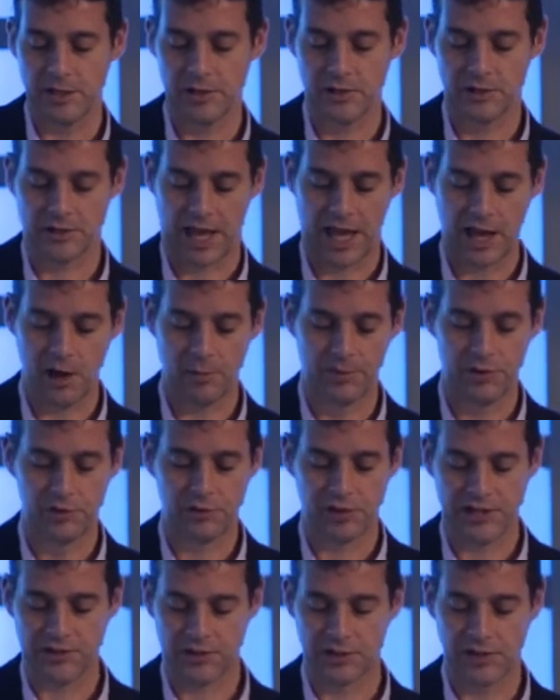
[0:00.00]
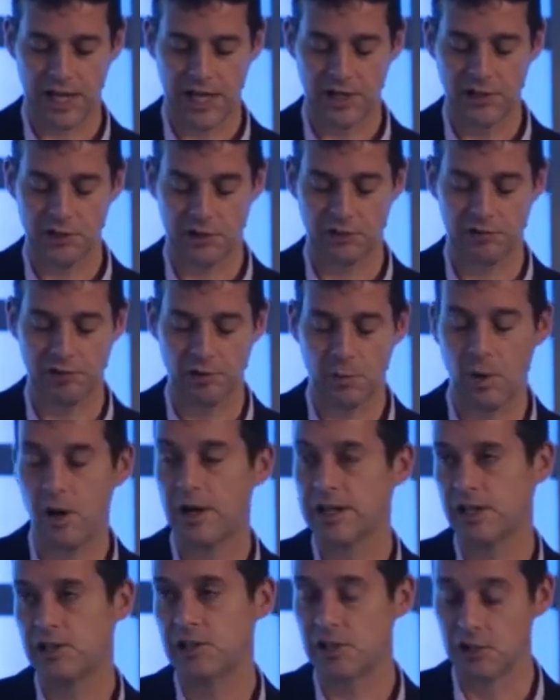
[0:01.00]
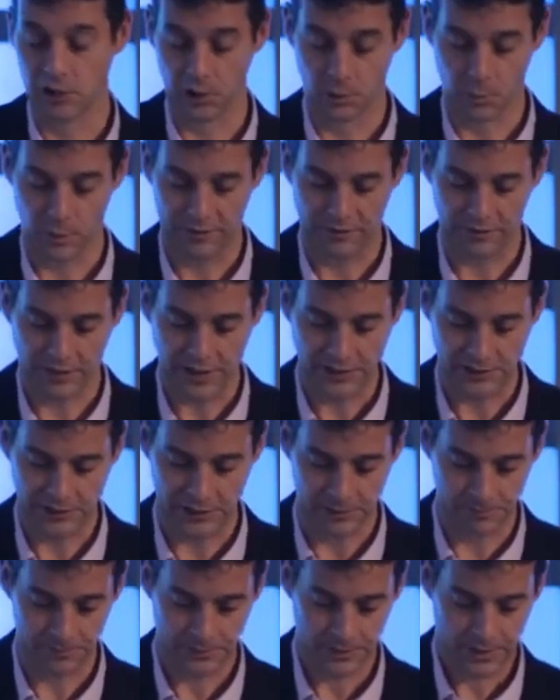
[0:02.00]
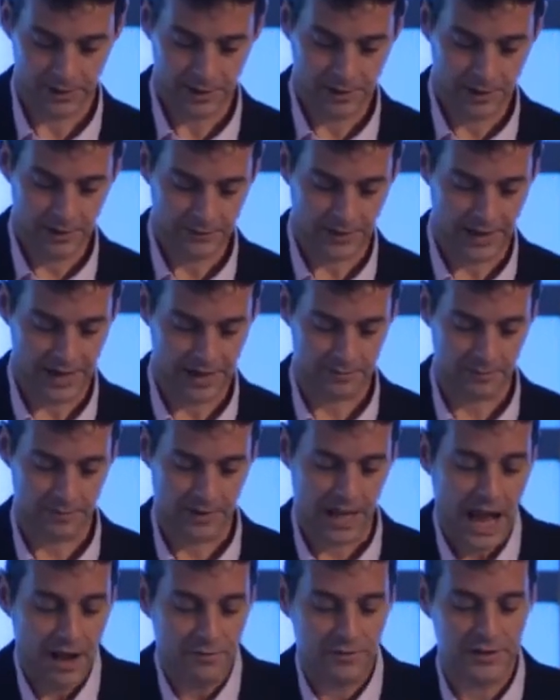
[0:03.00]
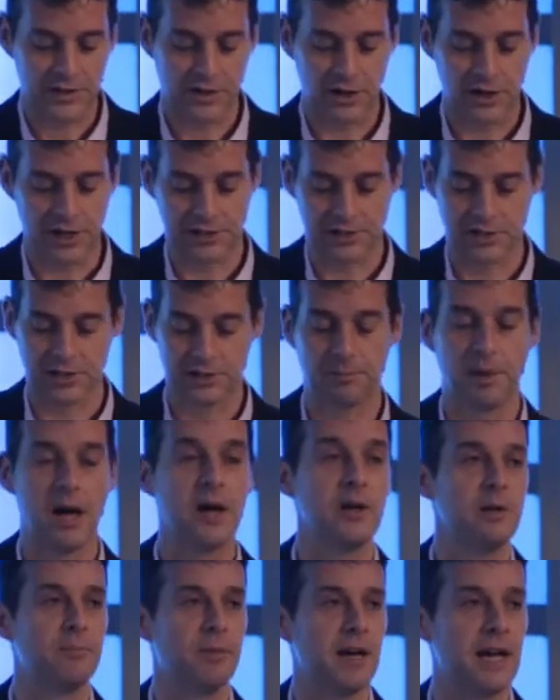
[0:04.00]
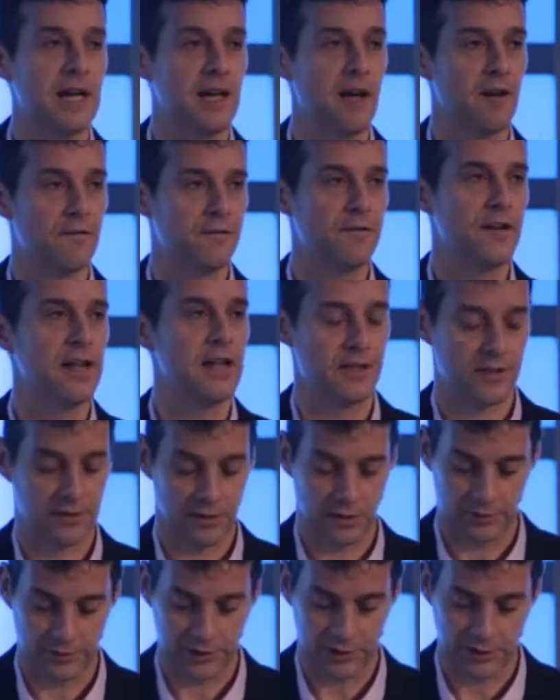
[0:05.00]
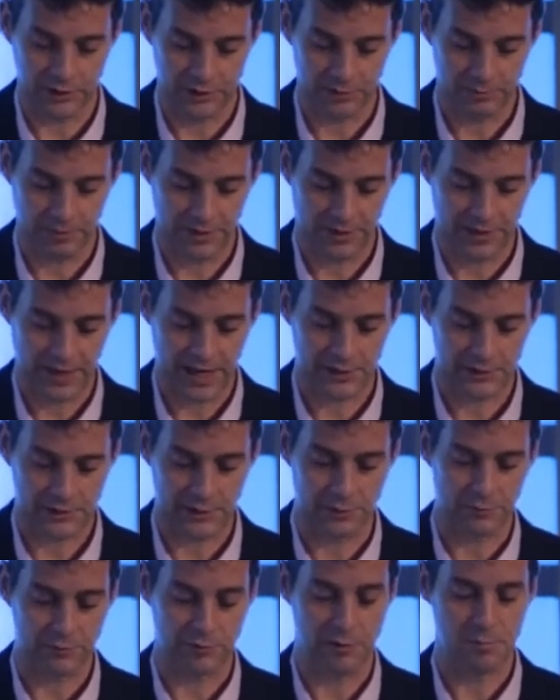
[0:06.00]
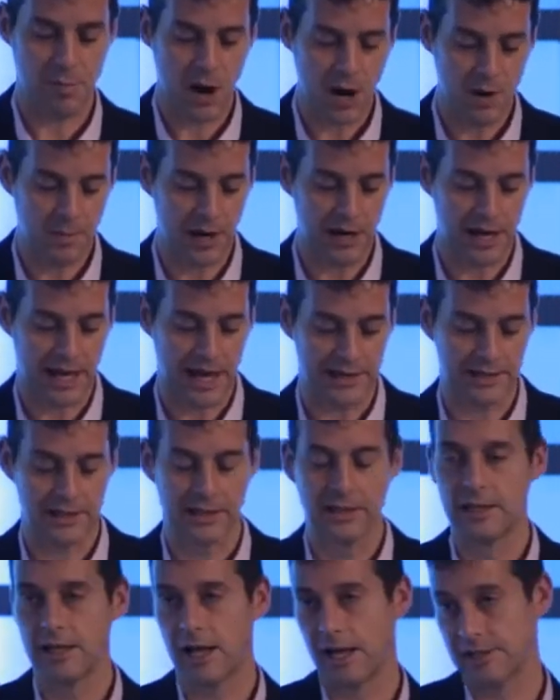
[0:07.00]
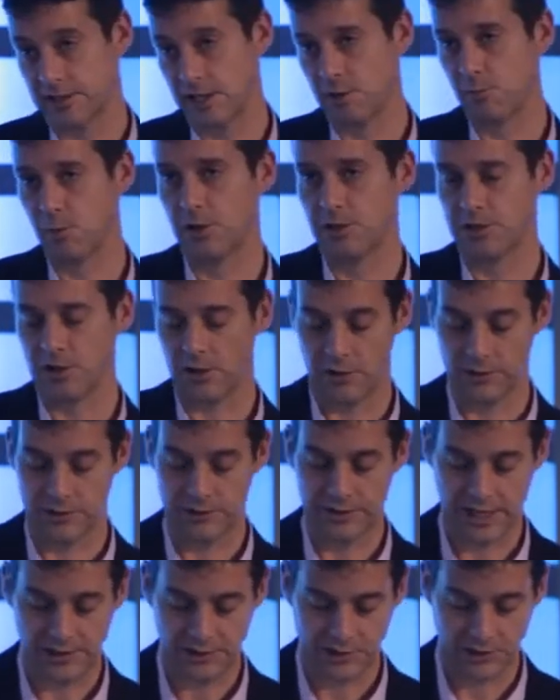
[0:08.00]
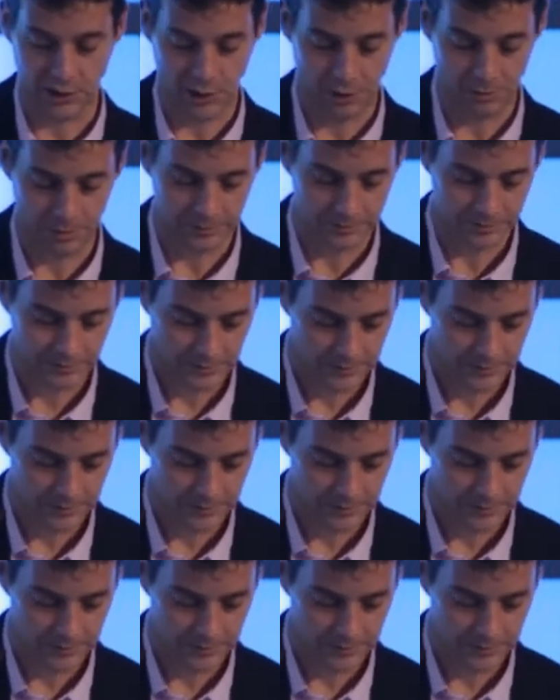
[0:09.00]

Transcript: used to help address an industry-wide issue that we're facing, that advertisers only pay 1/5 of the cost per thousand for a mobile ad as they would on desktop.